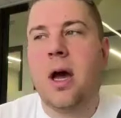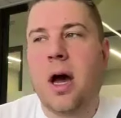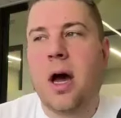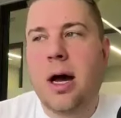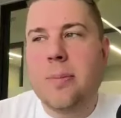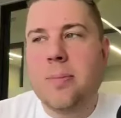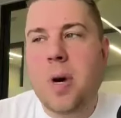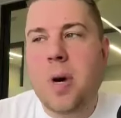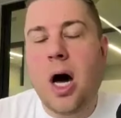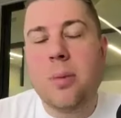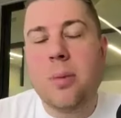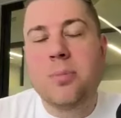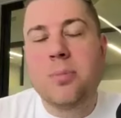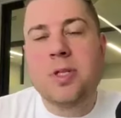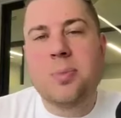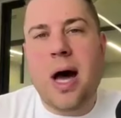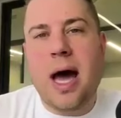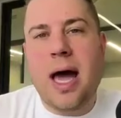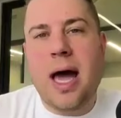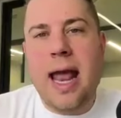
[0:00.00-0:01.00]
um,
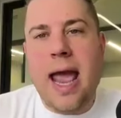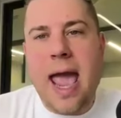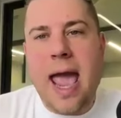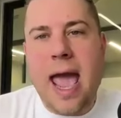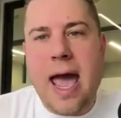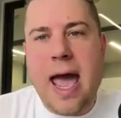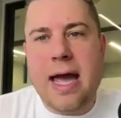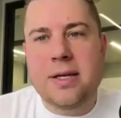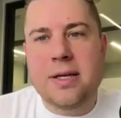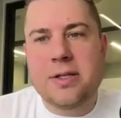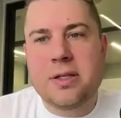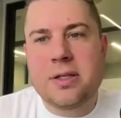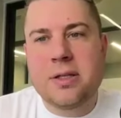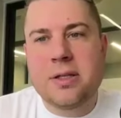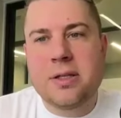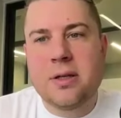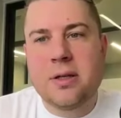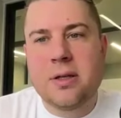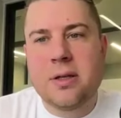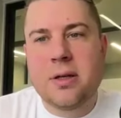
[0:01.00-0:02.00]
HubSpot
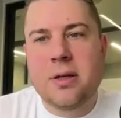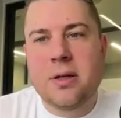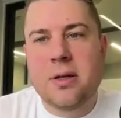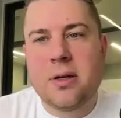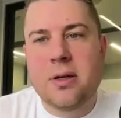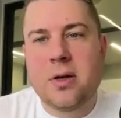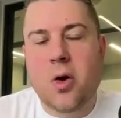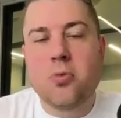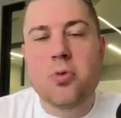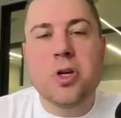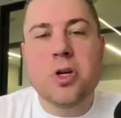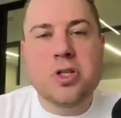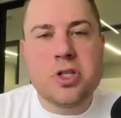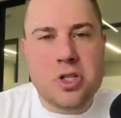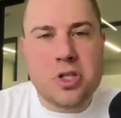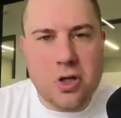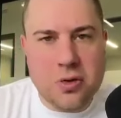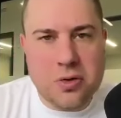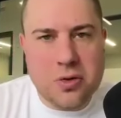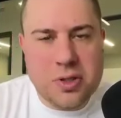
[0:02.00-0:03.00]
has
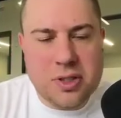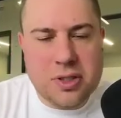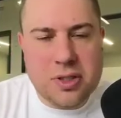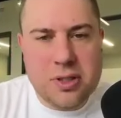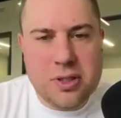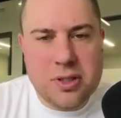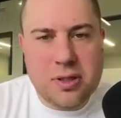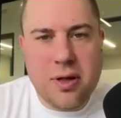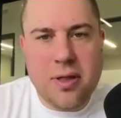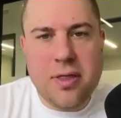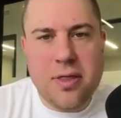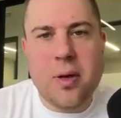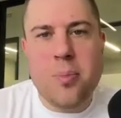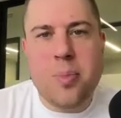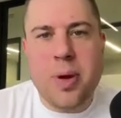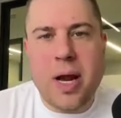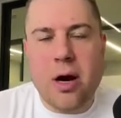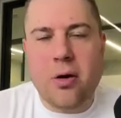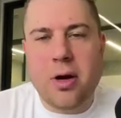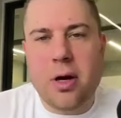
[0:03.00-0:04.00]
reduced the
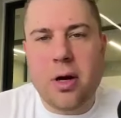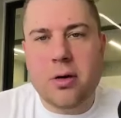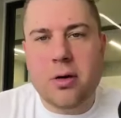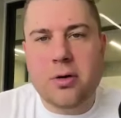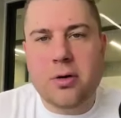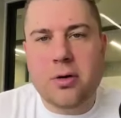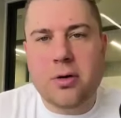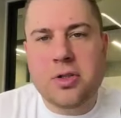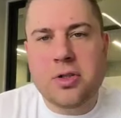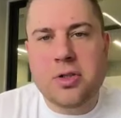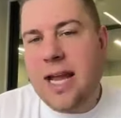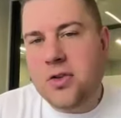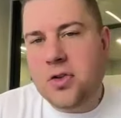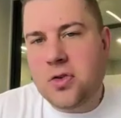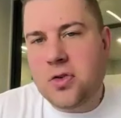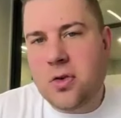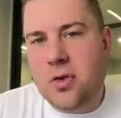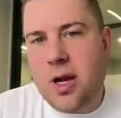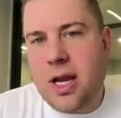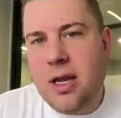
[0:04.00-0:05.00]
barriers to
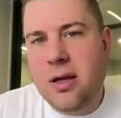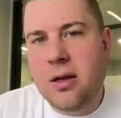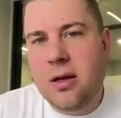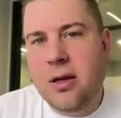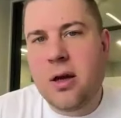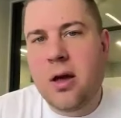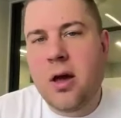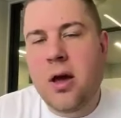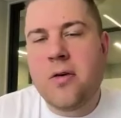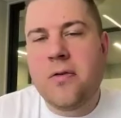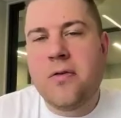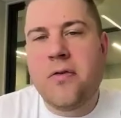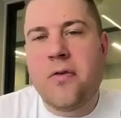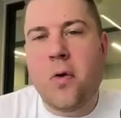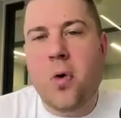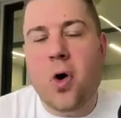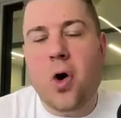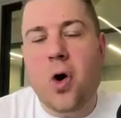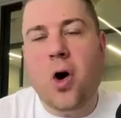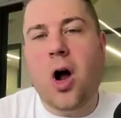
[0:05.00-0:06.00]
entry
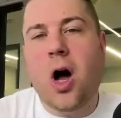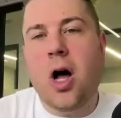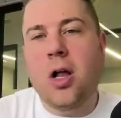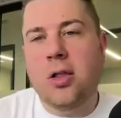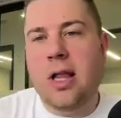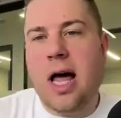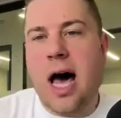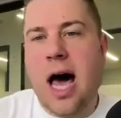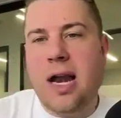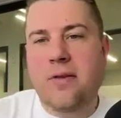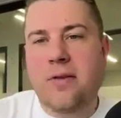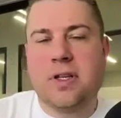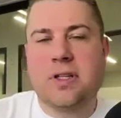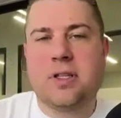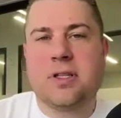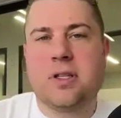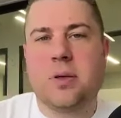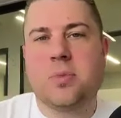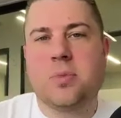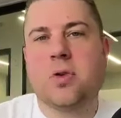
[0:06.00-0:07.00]
for a lot of
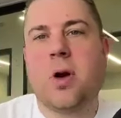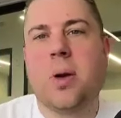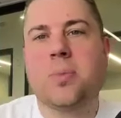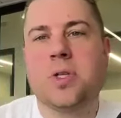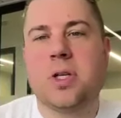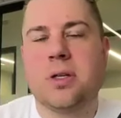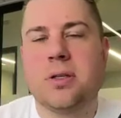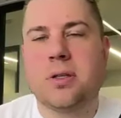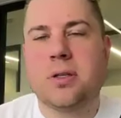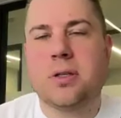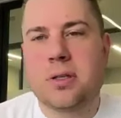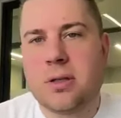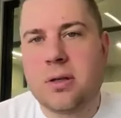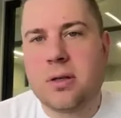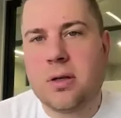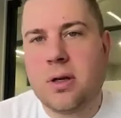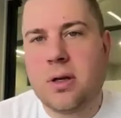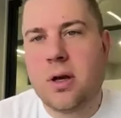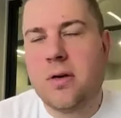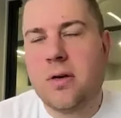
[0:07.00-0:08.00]
its subscriptions.
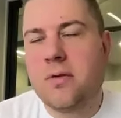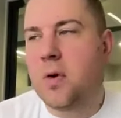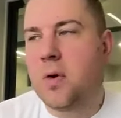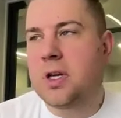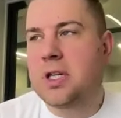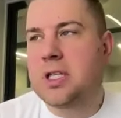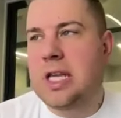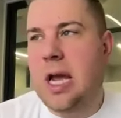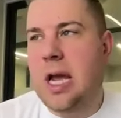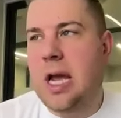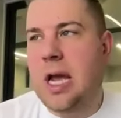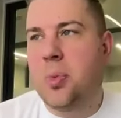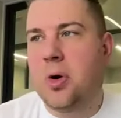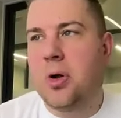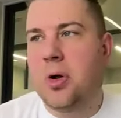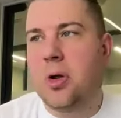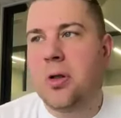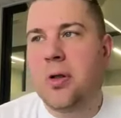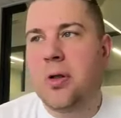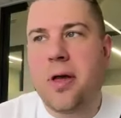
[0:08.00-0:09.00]
For
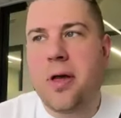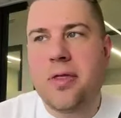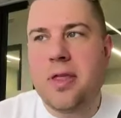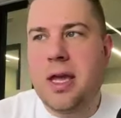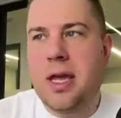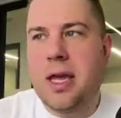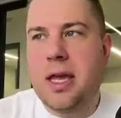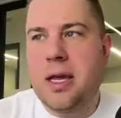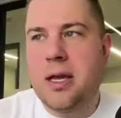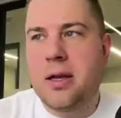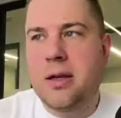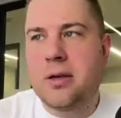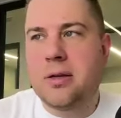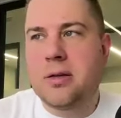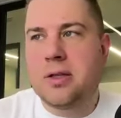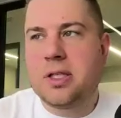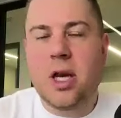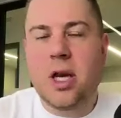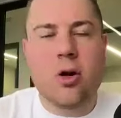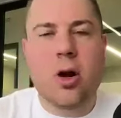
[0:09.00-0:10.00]
example, the
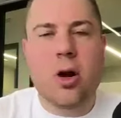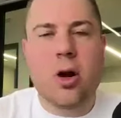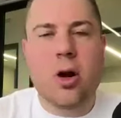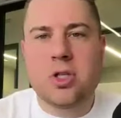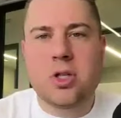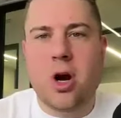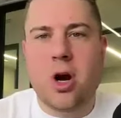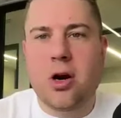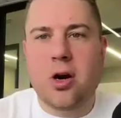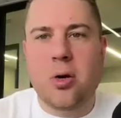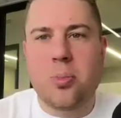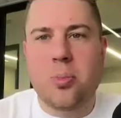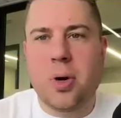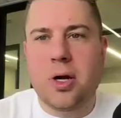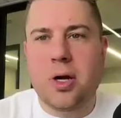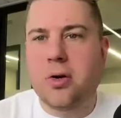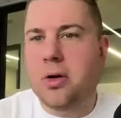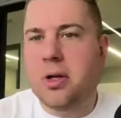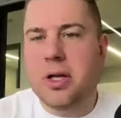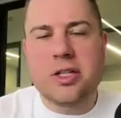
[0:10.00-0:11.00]
CRM starter
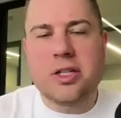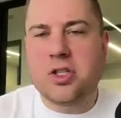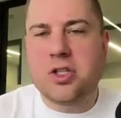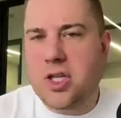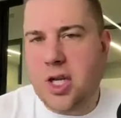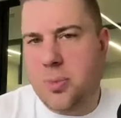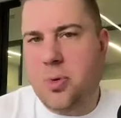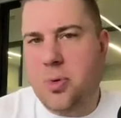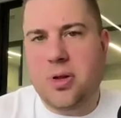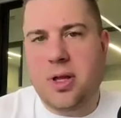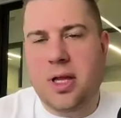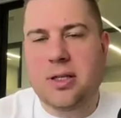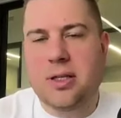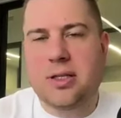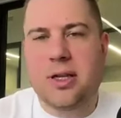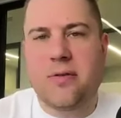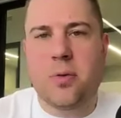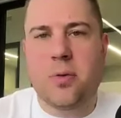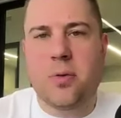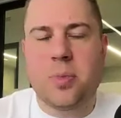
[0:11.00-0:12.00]
bundle is cheaper than
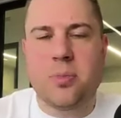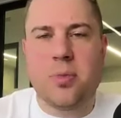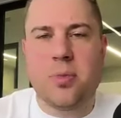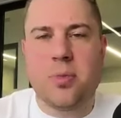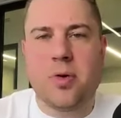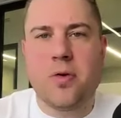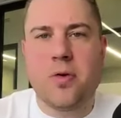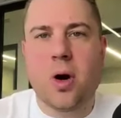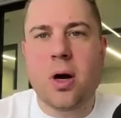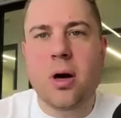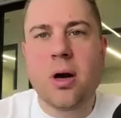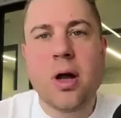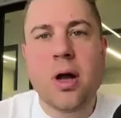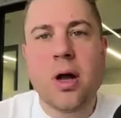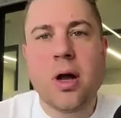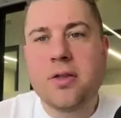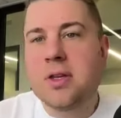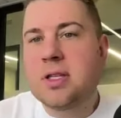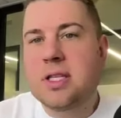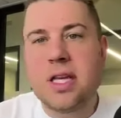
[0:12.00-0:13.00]
it's ever been before.
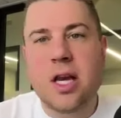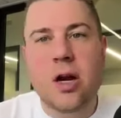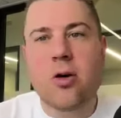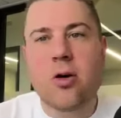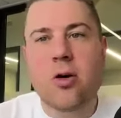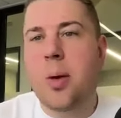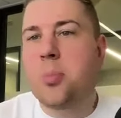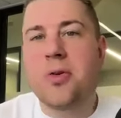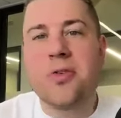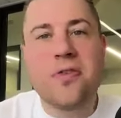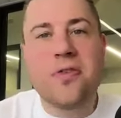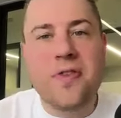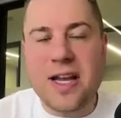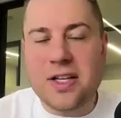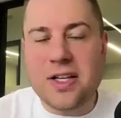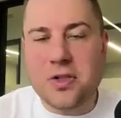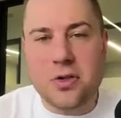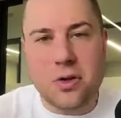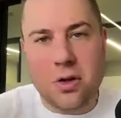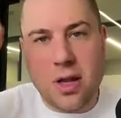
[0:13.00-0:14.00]
The CRM
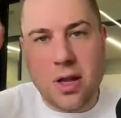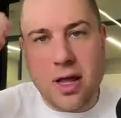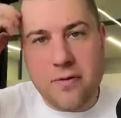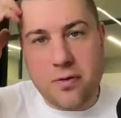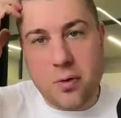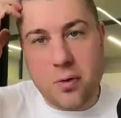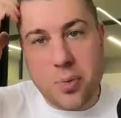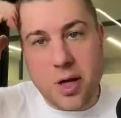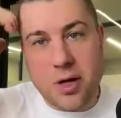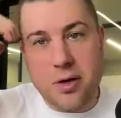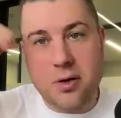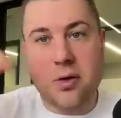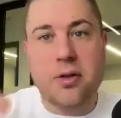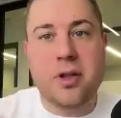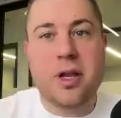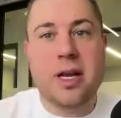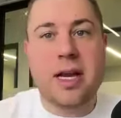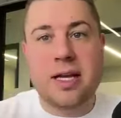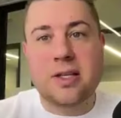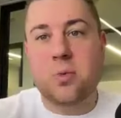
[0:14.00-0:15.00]
professional level bundle,
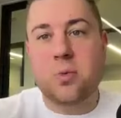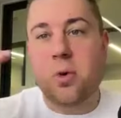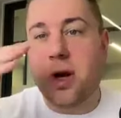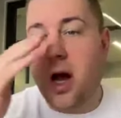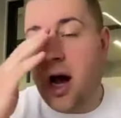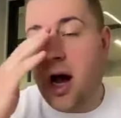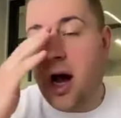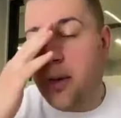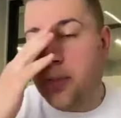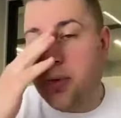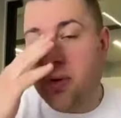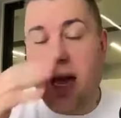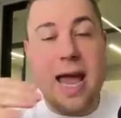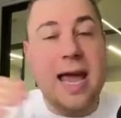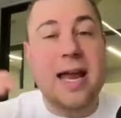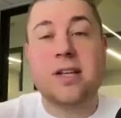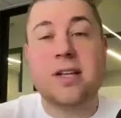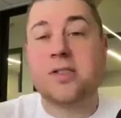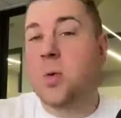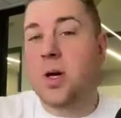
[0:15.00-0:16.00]
the next one up,
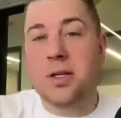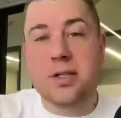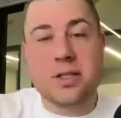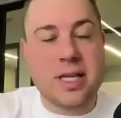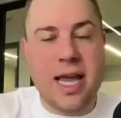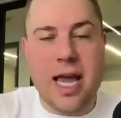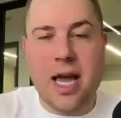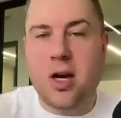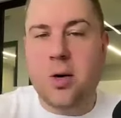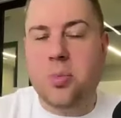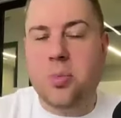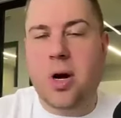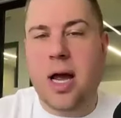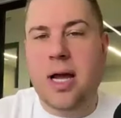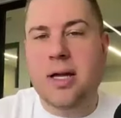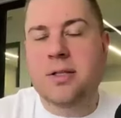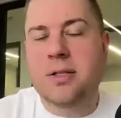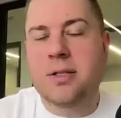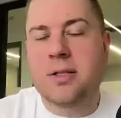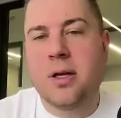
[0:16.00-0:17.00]
and as well as the
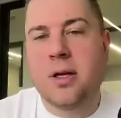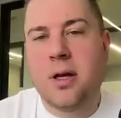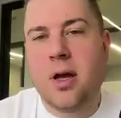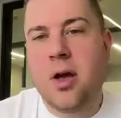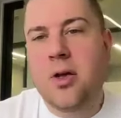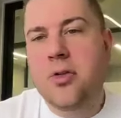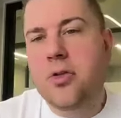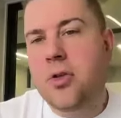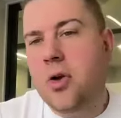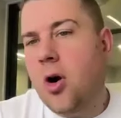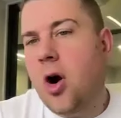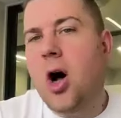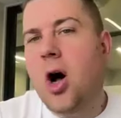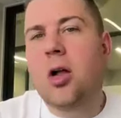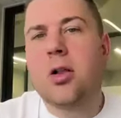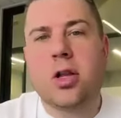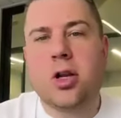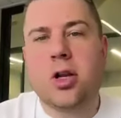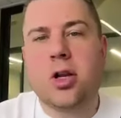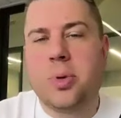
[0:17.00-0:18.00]
enterprise, they're
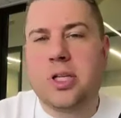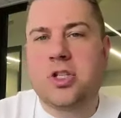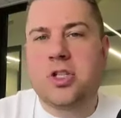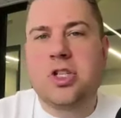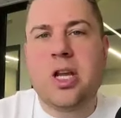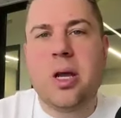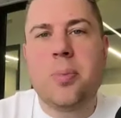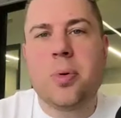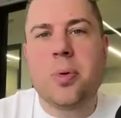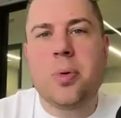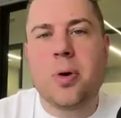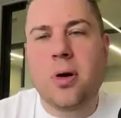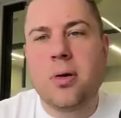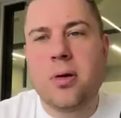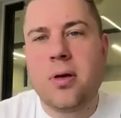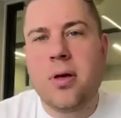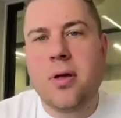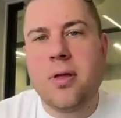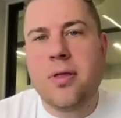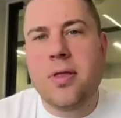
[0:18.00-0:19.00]
all a little bit
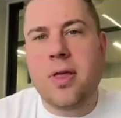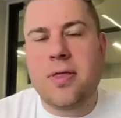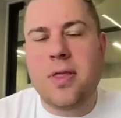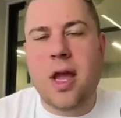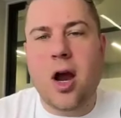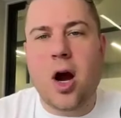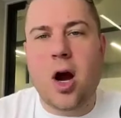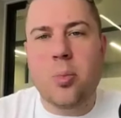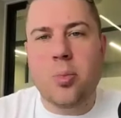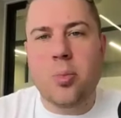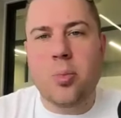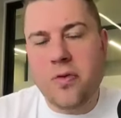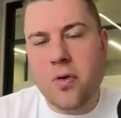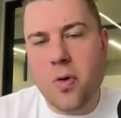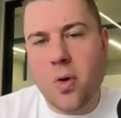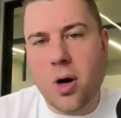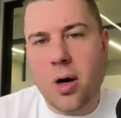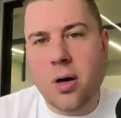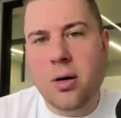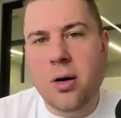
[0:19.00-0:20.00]
cheaper than they are
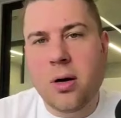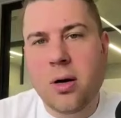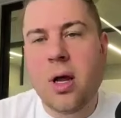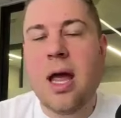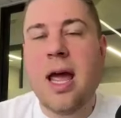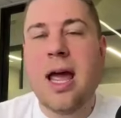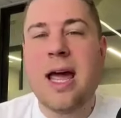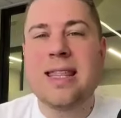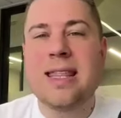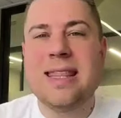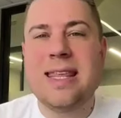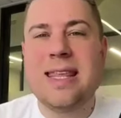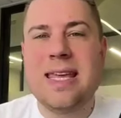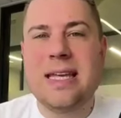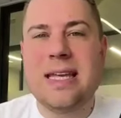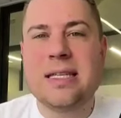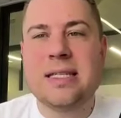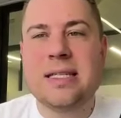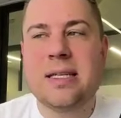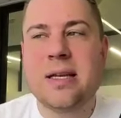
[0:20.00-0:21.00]
before.
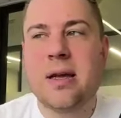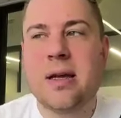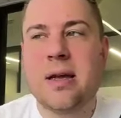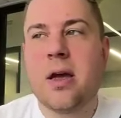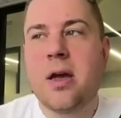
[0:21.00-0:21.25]
These